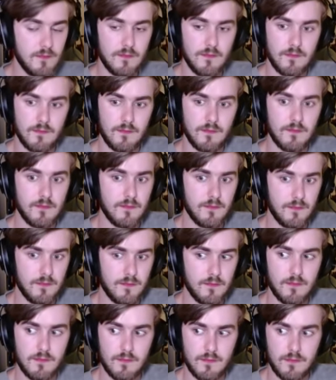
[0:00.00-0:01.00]

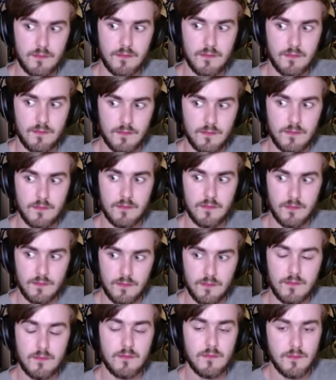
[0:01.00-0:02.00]

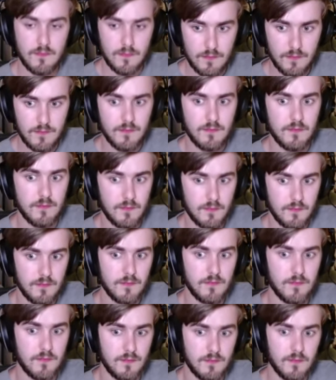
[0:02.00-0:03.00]

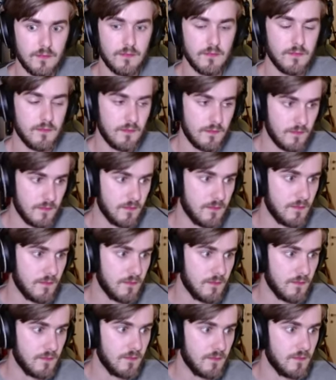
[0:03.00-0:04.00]

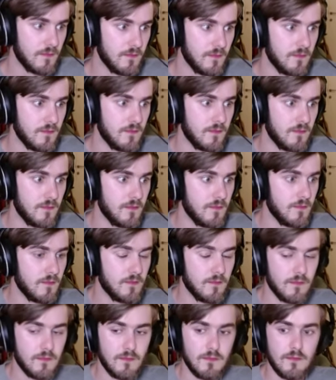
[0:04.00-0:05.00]

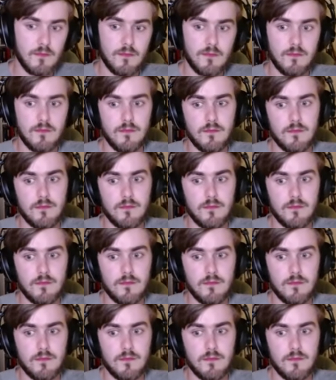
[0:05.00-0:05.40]
No words are spoken by the person on screen.